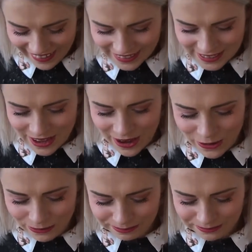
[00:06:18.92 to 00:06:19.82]

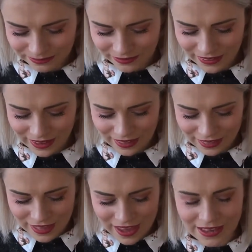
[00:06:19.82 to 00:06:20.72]
So,
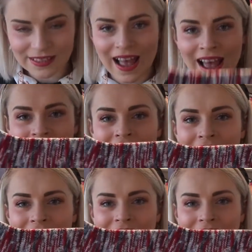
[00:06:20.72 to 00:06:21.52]
these are